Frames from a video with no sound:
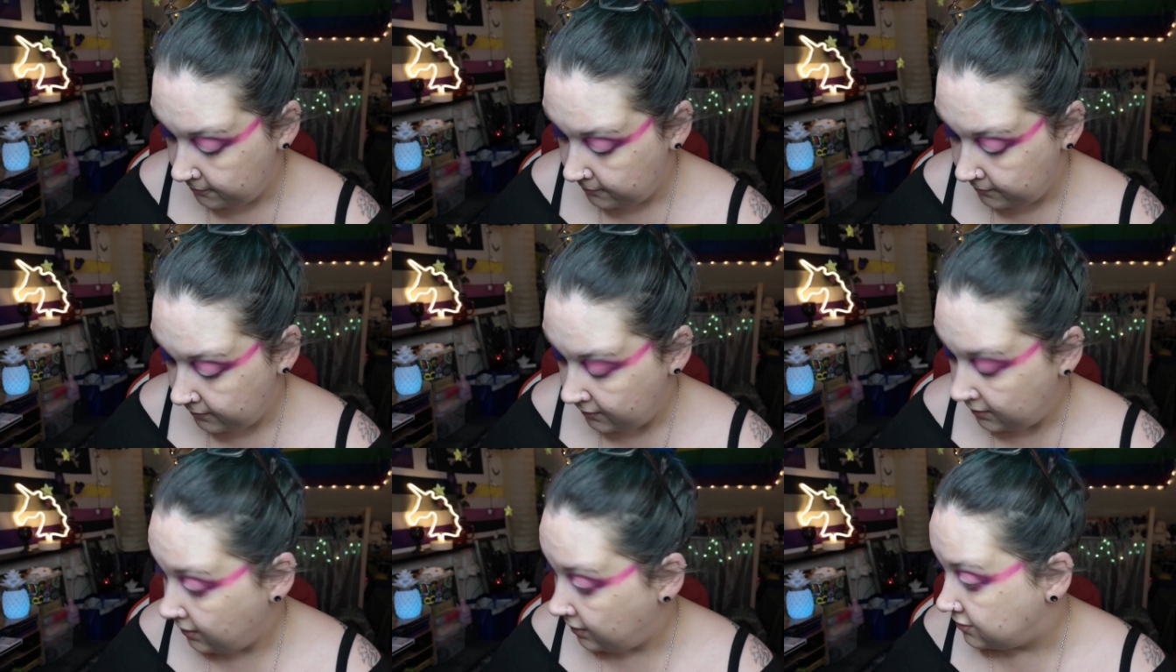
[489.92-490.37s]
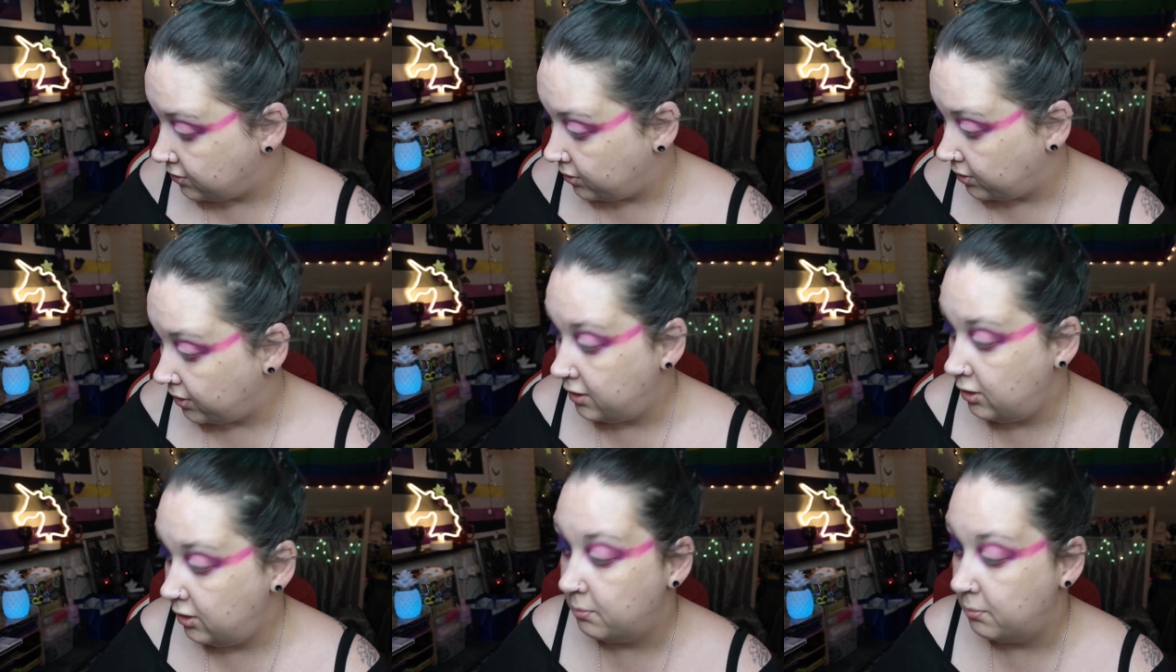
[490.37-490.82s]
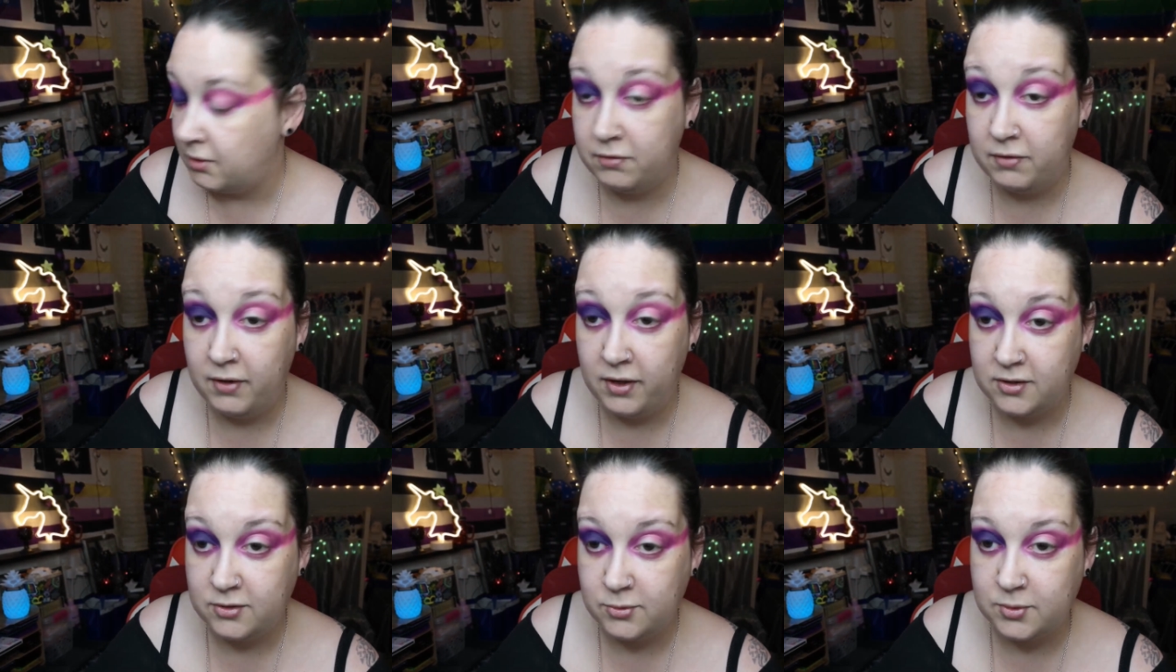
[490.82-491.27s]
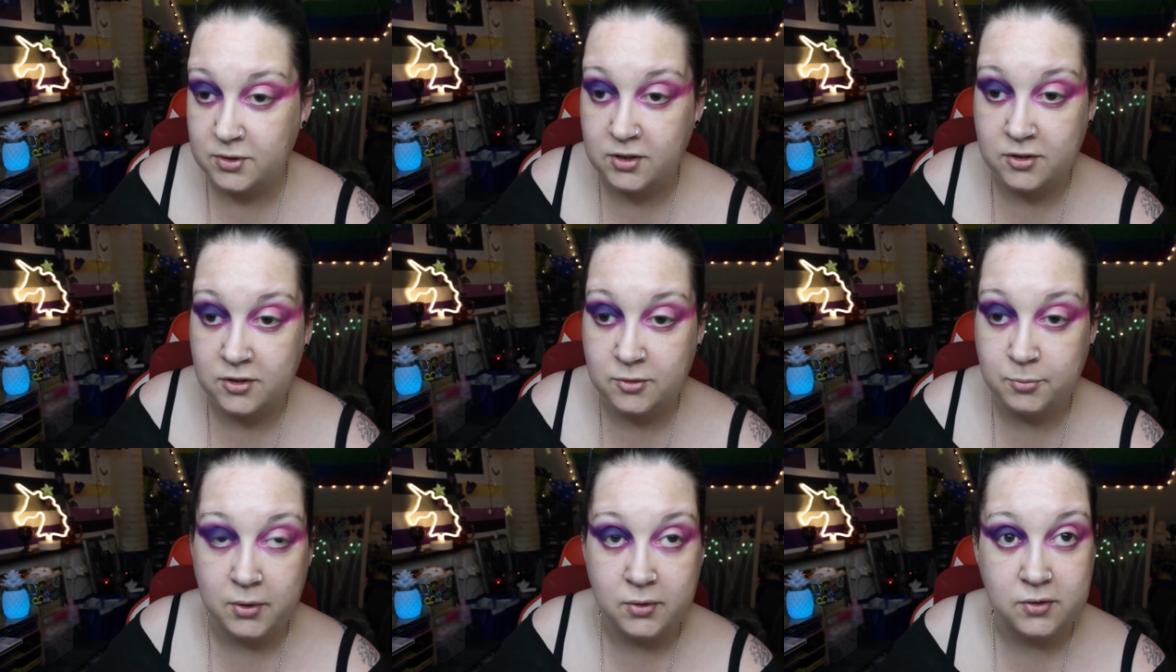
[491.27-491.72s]
it's on a human face, which I
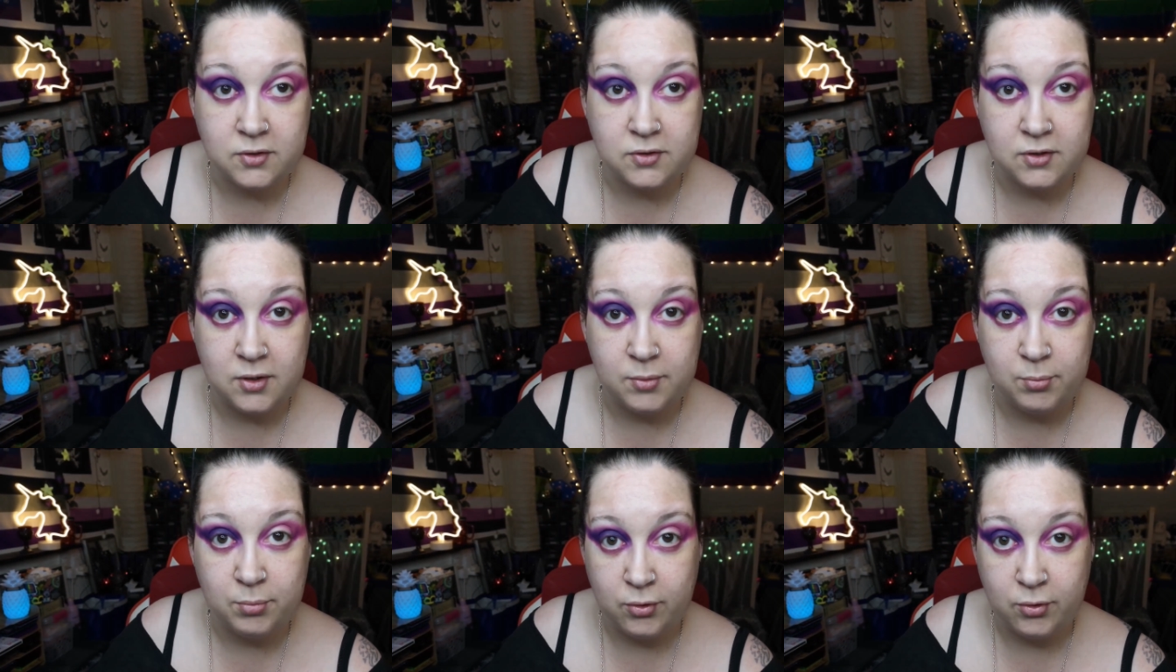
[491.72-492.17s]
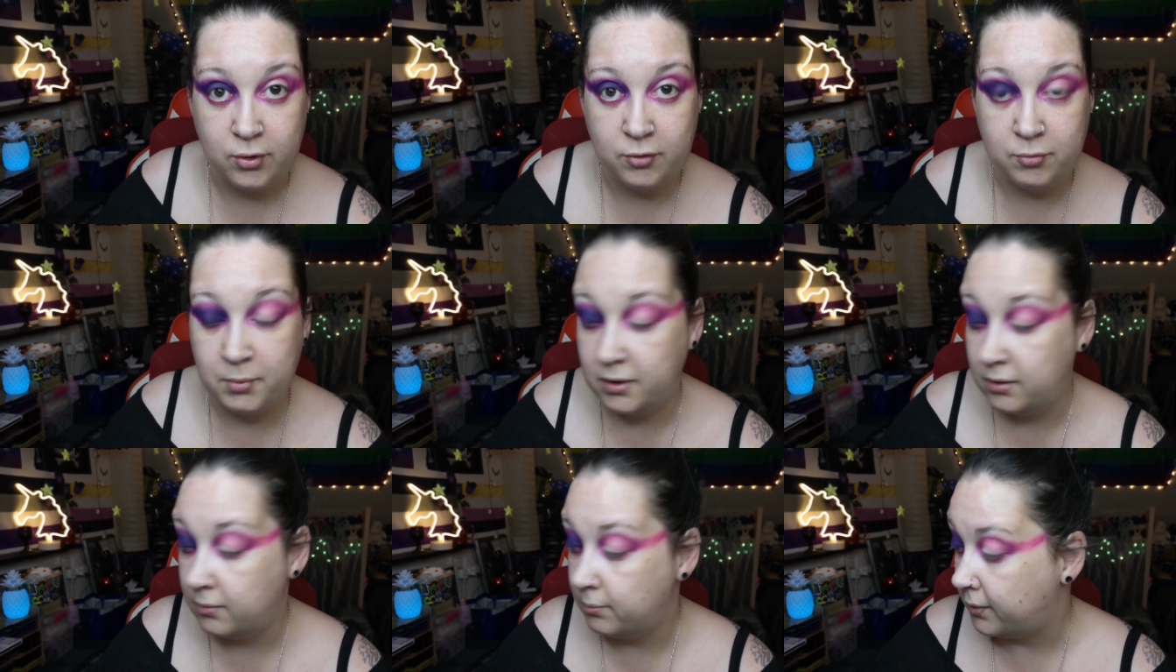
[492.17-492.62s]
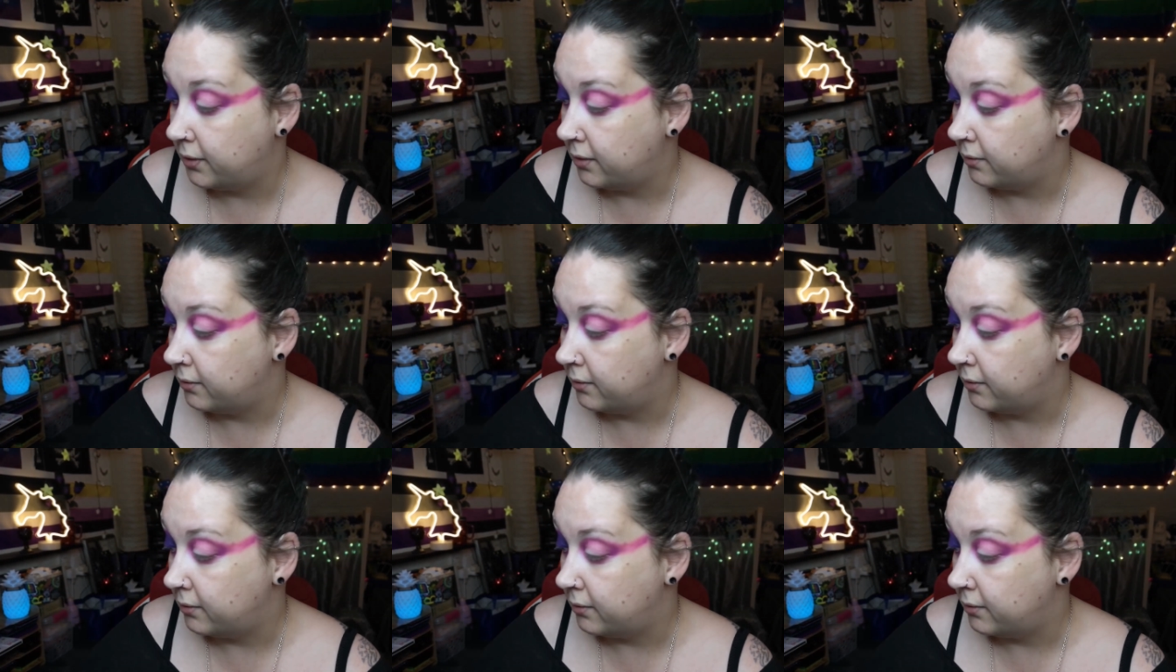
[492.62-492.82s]
suppose is an improvement, but...